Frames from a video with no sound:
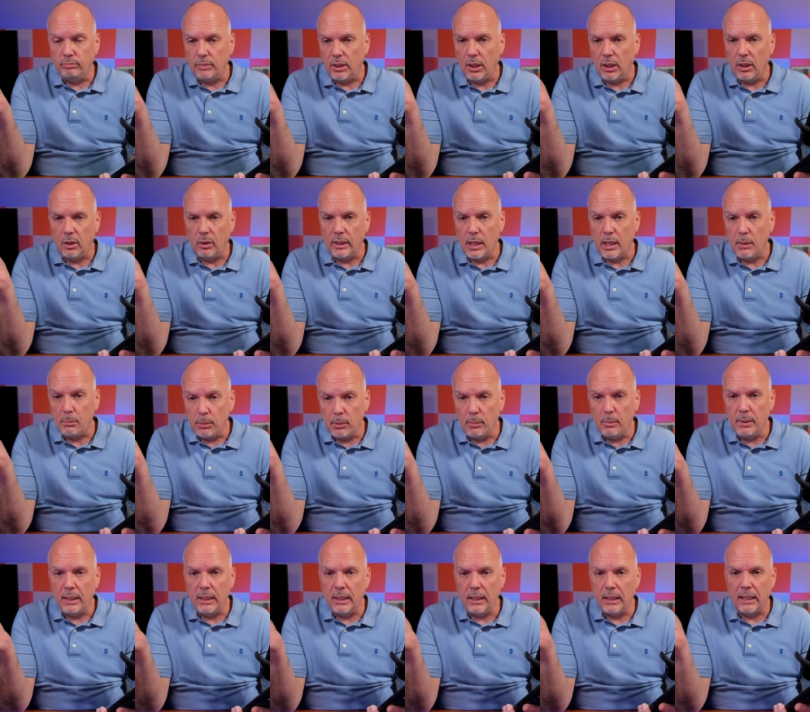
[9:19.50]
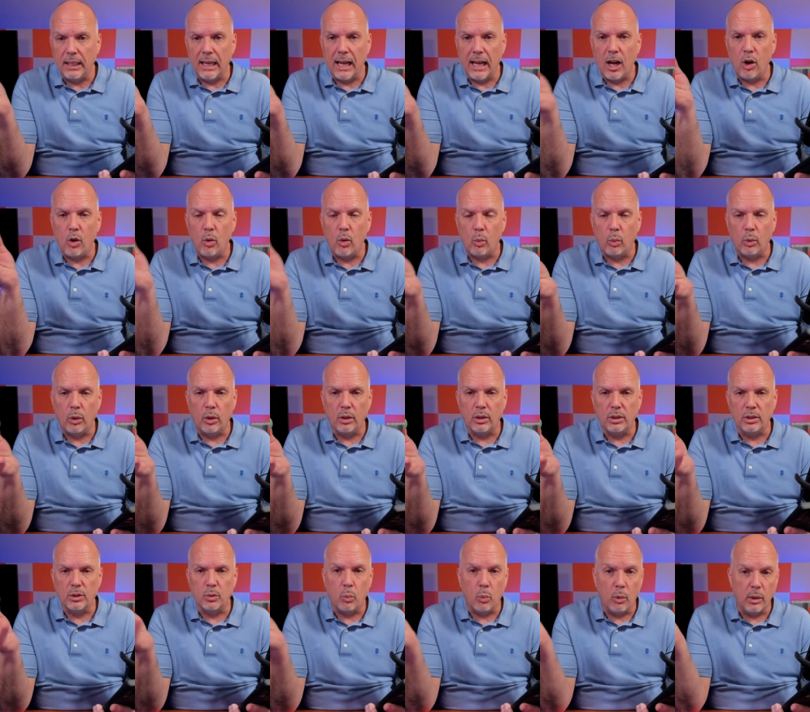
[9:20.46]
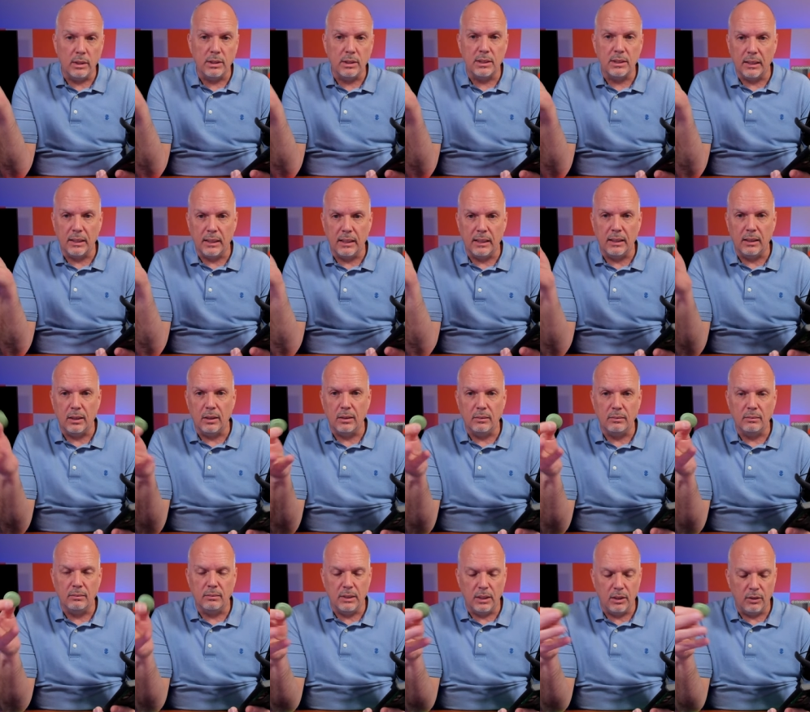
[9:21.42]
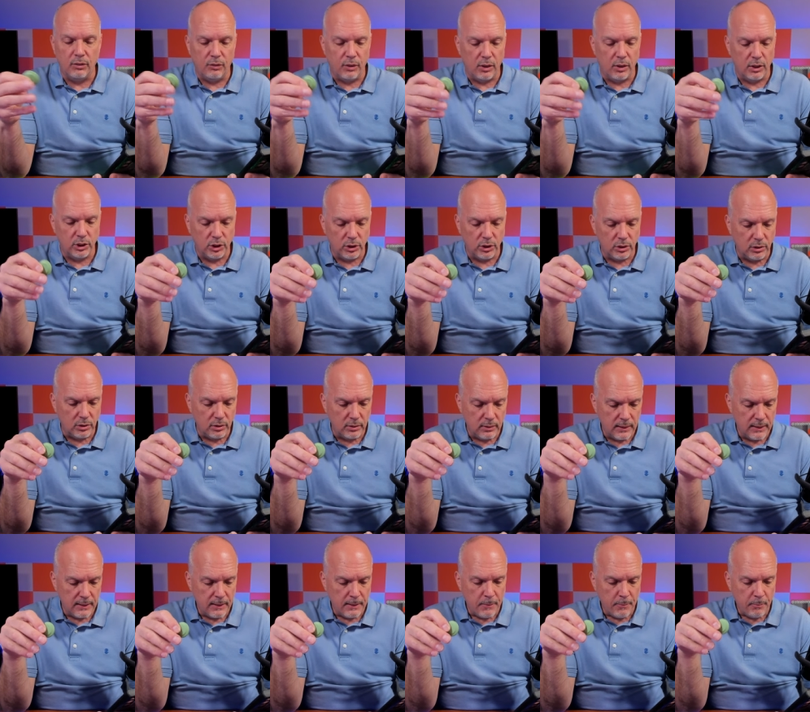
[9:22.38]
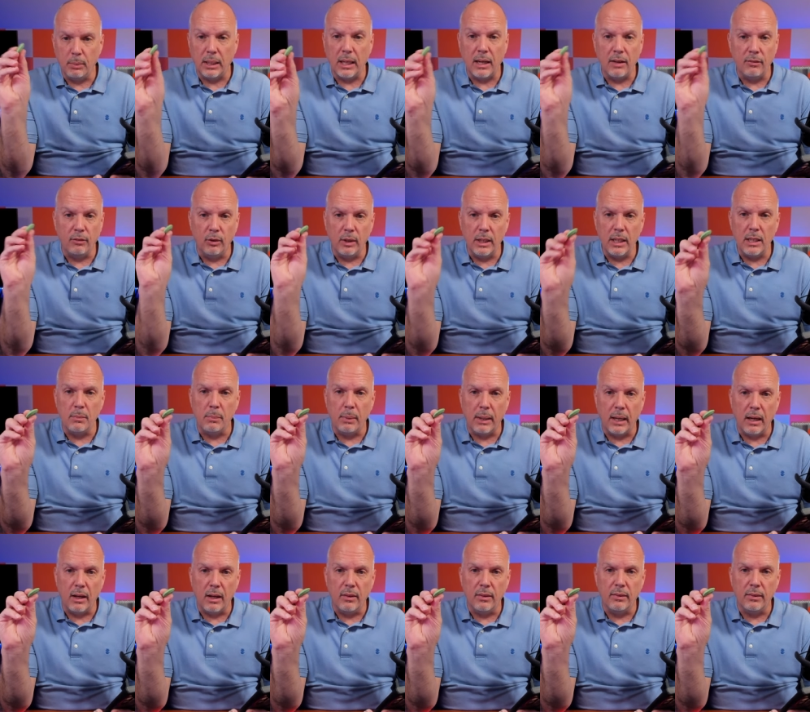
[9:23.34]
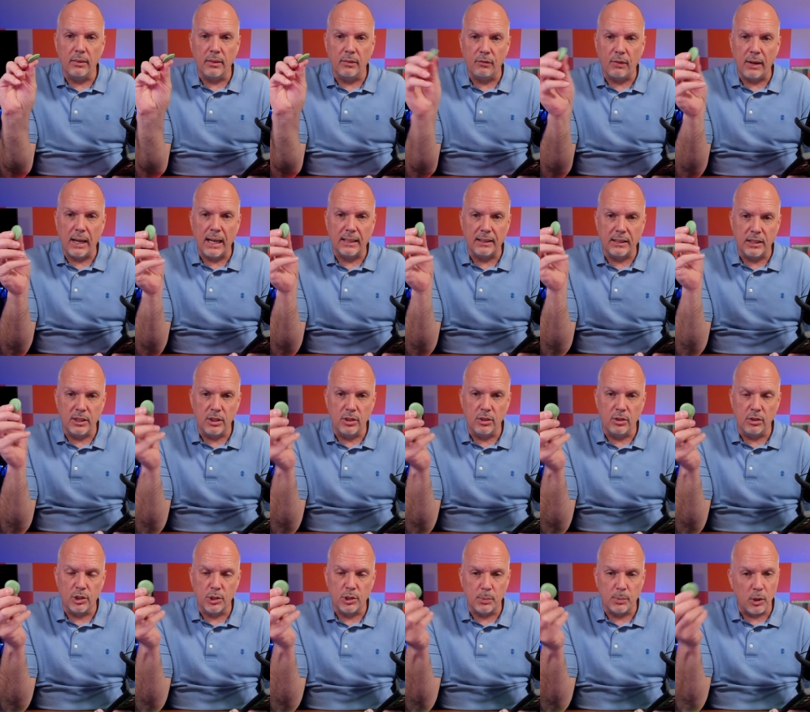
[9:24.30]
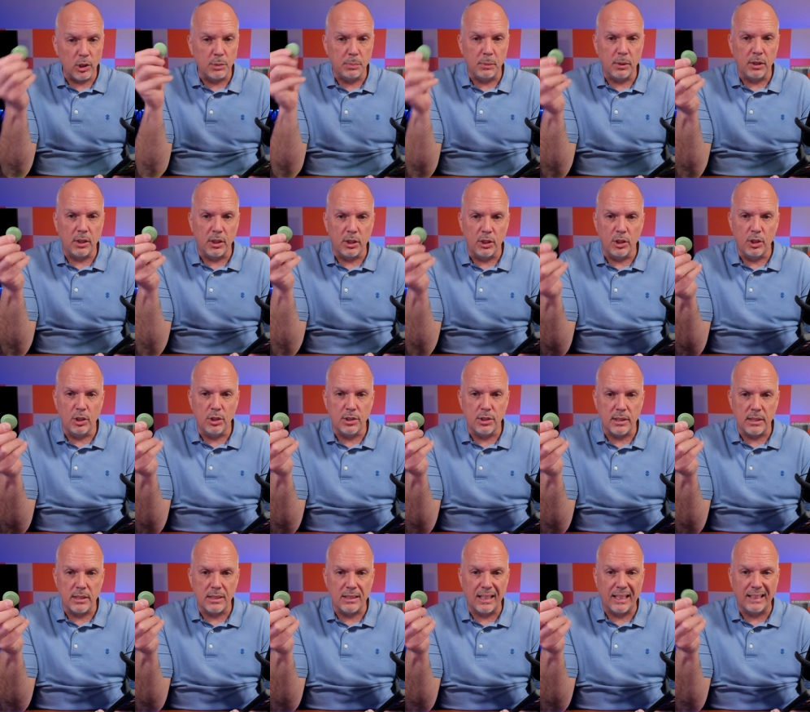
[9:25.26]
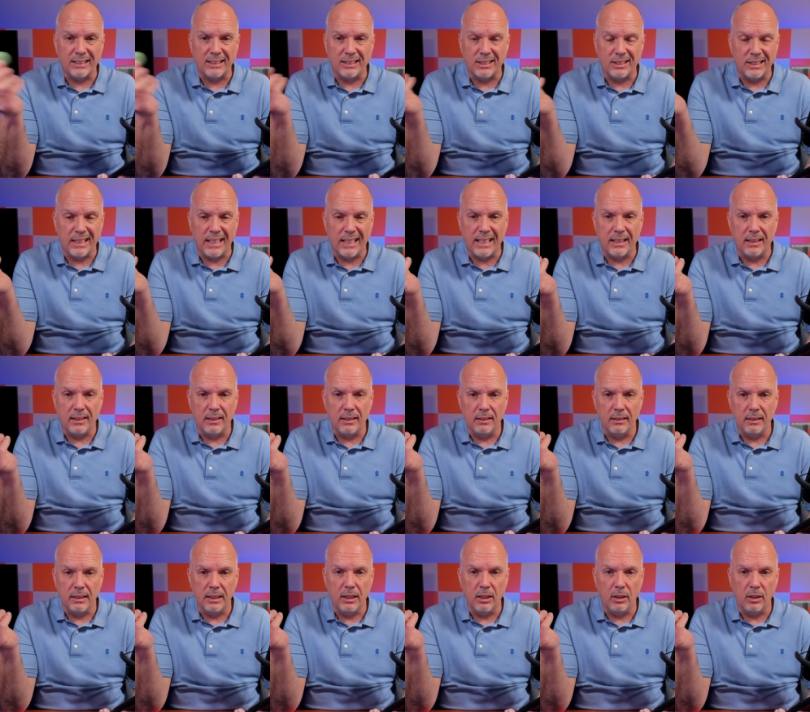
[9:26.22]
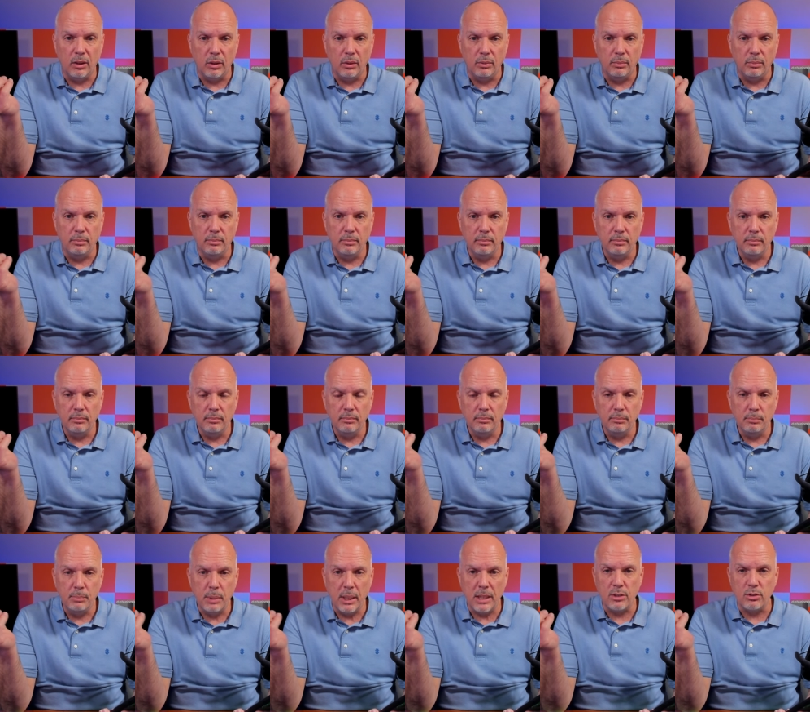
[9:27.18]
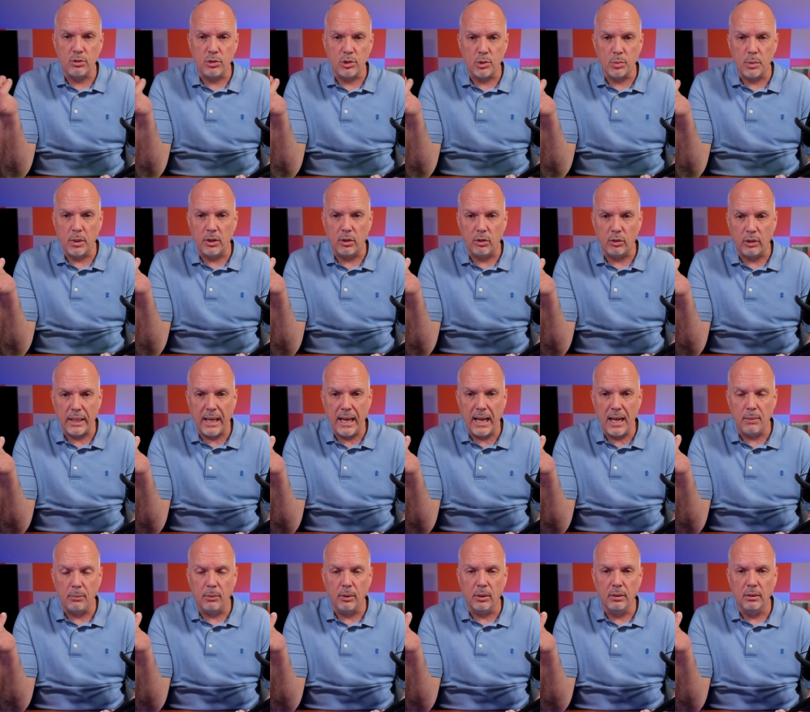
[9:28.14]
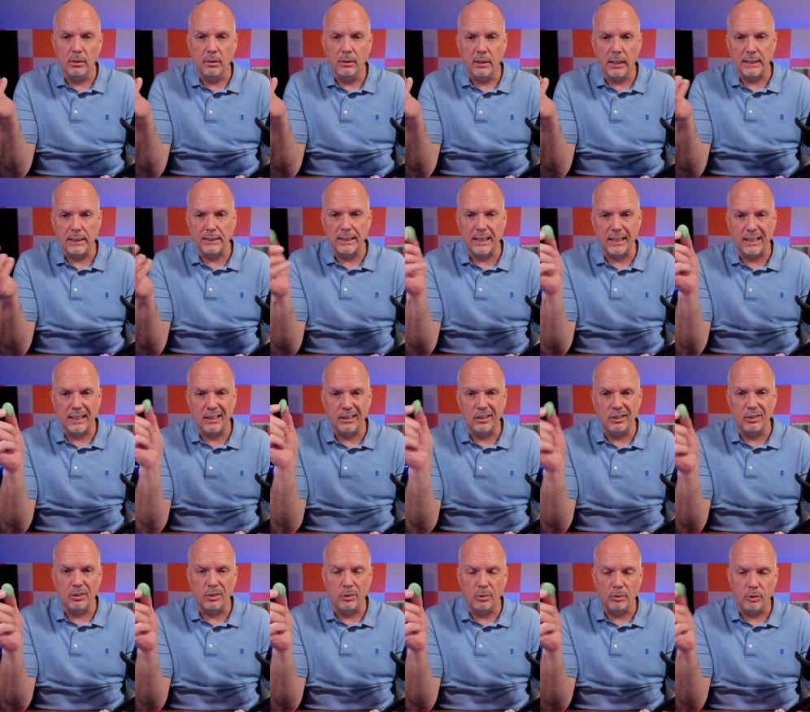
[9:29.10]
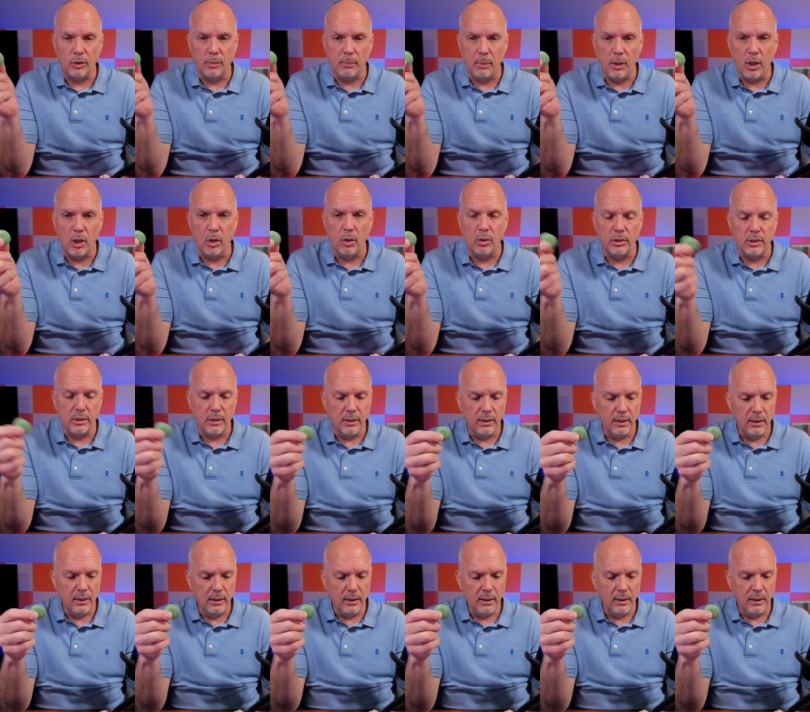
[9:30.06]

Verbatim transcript: you know implemented and how it works once they get it you know functional but i've read about the fact that you're supposed to be able to use this like to take you know pictures with your camera as like a little remote